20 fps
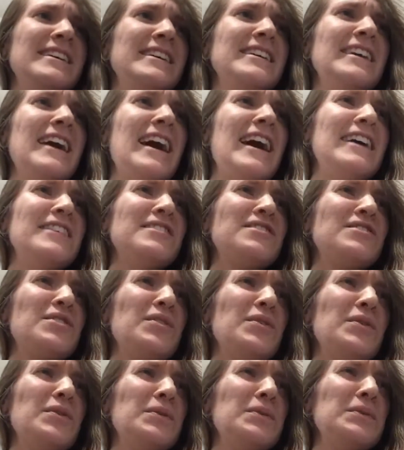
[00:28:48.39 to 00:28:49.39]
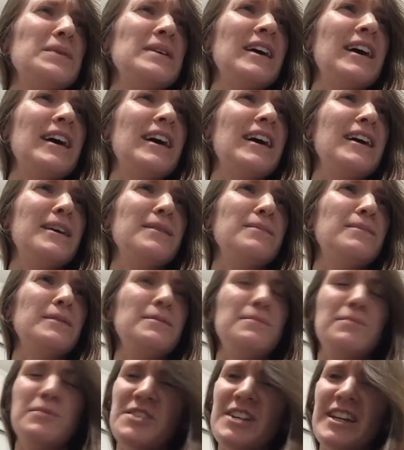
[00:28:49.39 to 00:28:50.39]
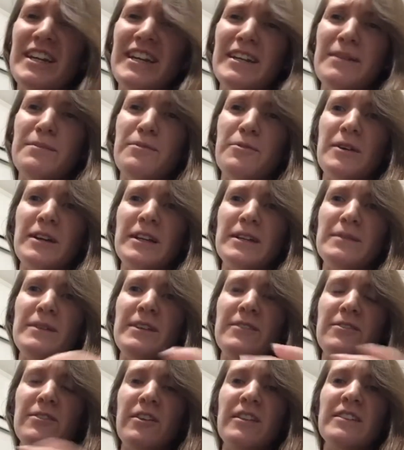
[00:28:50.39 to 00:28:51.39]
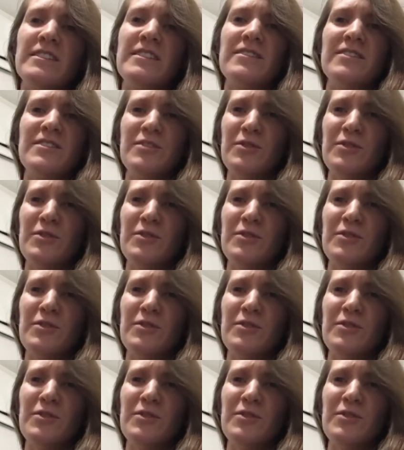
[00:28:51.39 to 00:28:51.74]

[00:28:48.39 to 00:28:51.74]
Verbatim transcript: yeah, so, uh, but chicken and pork and beef and all that stuff.